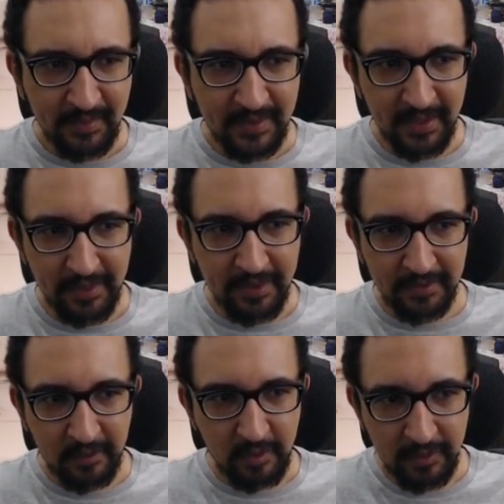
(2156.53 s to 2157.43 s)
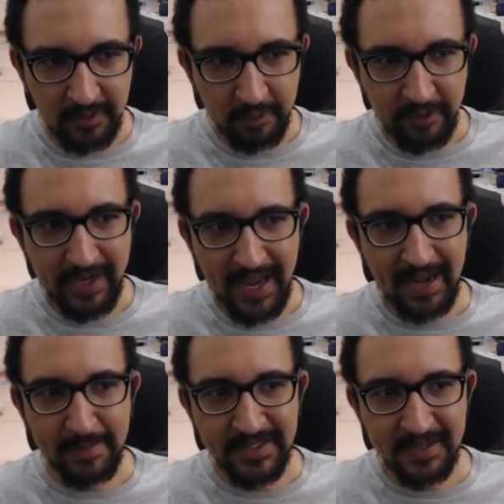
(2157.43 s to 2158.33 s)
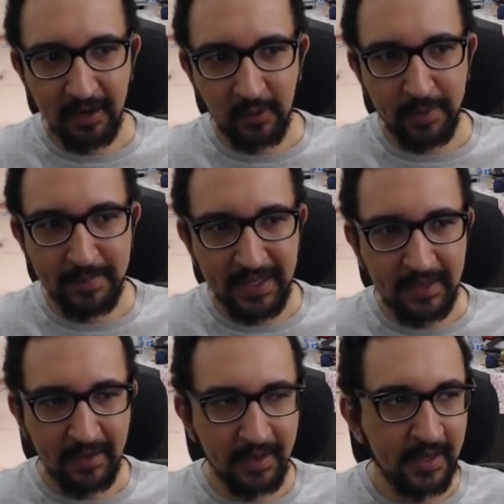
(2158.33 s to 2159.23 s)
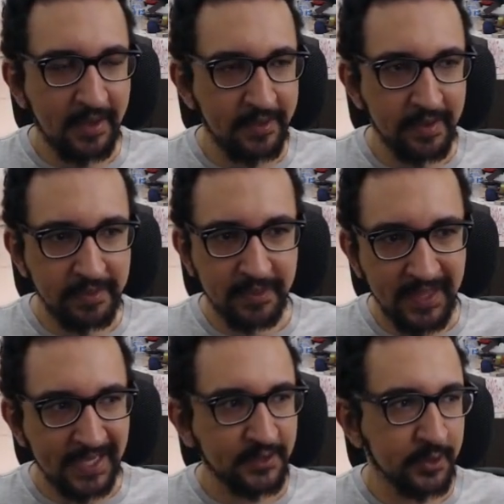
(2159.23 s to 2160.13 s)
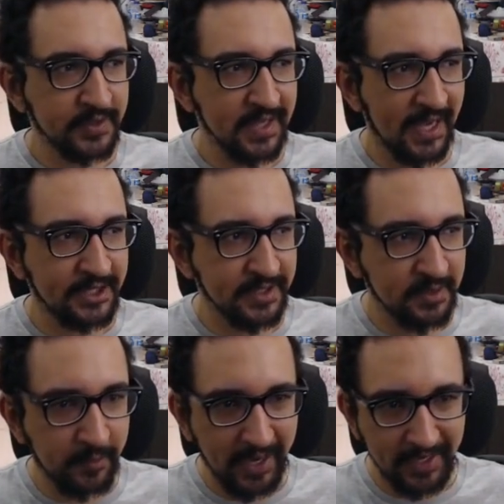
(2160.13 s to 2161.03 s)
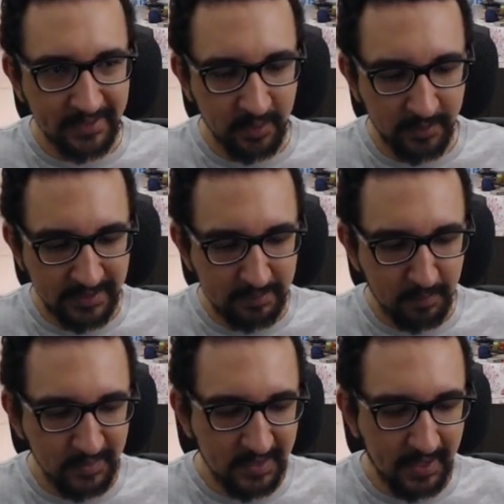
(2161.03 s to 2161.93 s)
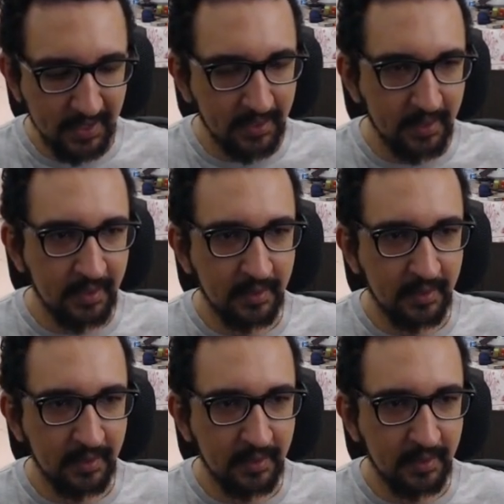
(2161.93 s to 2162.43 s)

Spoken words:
the 3 elements are gonna be the textures I just created. So it's Mustang